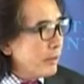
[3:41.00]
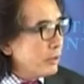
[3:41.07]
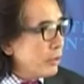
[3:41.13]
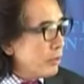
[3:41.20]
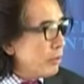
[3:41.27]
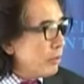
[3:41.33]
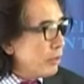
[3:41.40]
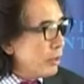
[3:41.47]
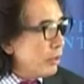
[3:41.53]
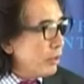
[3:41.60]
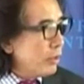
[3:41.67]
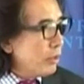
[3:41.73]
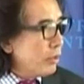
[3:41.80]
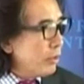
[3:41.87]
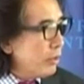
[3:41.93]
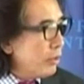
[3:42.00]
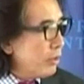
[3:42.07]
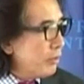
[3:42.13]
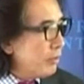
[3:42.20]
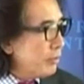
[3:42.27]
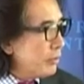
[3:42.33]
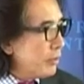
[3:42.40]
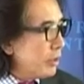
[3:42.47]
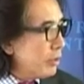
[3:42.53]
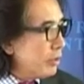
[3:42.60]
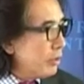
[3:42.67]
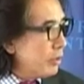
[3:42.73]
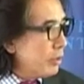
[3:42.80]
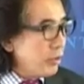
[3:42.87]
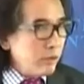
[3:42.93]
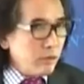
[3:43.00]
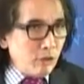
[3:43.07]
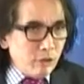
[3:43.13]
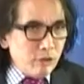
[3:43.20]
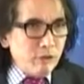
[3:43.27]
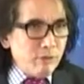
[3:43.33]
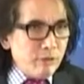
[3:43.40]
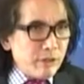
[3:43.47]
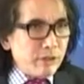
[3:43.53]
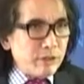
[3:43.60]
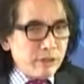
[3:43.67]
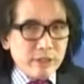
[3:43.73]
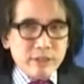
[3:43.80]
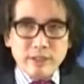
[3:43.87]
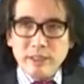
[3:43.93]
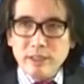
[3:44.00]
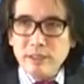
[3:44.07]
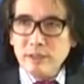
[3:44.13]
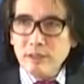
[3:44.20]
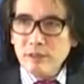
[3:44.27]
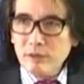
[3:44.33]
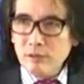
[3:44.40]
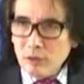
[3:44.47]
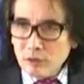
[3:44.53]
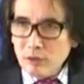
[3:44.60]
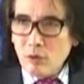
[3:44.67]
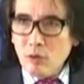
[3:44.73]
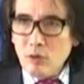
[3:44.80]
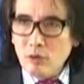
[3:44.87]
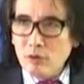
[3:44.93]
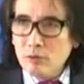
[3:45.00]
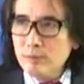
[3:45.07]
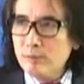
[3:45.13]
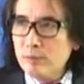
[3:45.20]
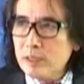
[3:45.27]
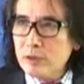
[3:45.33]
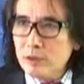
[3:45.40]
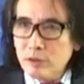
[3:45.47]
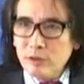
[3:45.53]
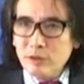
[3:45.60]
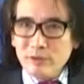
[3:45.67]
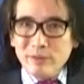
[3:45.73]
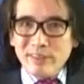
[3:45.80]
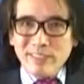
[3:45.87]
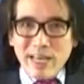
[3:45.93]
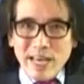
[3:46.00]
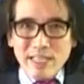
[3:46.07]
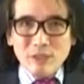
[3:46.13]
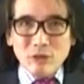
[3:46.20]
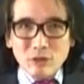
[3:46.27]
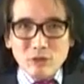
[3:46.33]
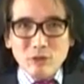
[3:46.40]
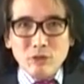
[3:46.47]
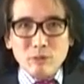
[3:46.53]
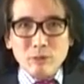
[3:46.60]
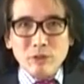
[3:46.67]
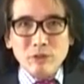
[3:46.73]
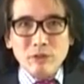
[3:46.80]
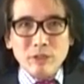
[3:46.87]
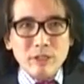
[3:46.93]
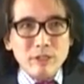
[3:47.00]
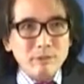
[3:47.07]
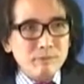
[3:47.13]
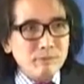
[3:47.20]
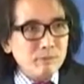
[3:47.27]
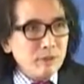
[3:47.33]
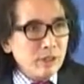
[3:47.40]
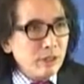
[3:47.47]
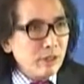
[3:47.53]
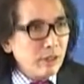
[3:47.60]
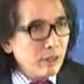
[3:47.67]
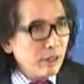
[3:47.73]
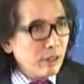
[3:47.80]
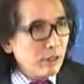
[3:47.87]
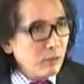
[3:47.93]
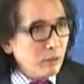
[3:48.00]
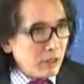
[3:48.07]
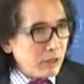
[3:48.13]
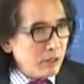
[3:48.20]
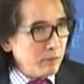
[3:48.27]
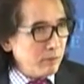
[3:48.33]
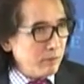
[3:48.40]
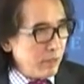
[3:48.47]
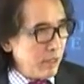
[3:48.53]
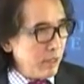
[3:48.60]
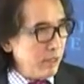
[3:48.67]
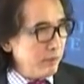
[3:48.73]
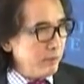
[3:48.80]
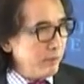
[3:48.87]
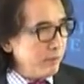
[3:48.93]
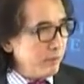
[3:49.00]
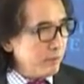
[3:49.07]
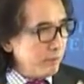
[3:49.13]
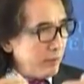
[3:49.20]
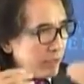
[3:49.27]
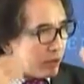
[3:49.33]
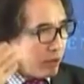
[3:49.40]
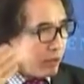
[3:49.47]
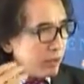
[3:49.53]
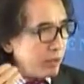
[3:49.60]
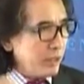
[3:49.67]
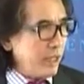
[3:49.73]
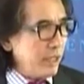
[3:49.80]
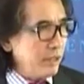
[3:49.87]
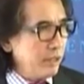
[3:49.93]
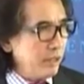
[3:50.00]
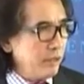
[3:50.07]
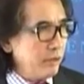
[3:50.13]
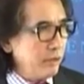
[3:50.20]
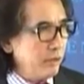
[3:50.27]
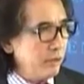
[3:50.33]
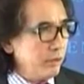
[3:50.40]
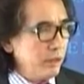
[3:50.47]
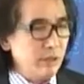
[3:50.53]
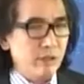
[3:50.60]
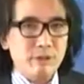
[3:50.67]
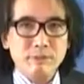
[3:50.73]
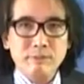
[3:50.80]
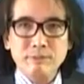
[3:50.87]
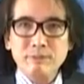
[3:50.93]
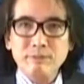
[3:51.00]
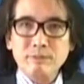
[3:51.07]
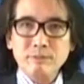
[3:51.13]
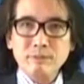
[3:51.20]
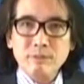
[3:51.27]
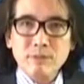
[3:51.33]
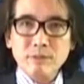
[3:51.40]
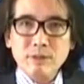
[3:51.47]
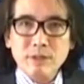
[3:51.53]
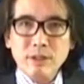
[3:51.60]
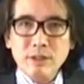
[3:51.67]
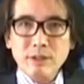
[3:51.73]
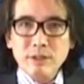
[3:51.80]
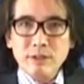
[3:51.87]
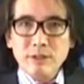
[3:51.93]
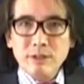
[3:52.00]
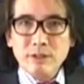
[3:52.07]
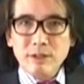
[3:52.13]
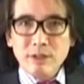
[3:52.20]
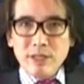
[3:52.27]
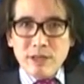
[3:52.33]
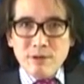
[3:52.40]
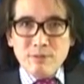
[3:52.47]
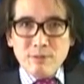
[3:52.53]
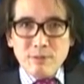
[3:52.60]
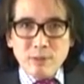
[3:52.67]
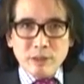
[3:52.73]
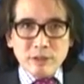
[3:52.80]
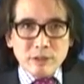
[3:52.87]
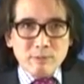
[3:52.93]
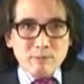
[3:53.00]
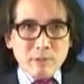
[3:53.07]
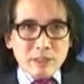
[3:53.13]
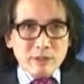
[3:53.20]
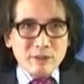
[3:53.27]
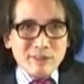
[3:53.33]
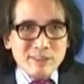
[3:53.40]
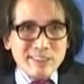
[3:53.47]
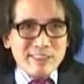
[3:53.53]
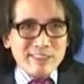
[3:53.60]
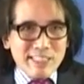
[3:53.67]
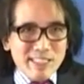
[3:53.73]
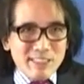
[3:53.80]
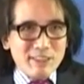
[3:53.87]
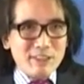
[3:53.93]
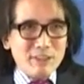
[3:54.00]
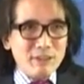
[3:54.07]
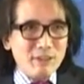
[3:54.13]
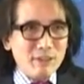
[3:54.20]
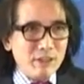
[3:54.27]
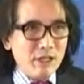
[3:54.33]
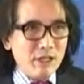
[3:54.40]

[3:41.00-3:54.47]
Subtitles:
so a lot of it, not all, but a lot of it has to do with one's mental state, you see. If one's mental state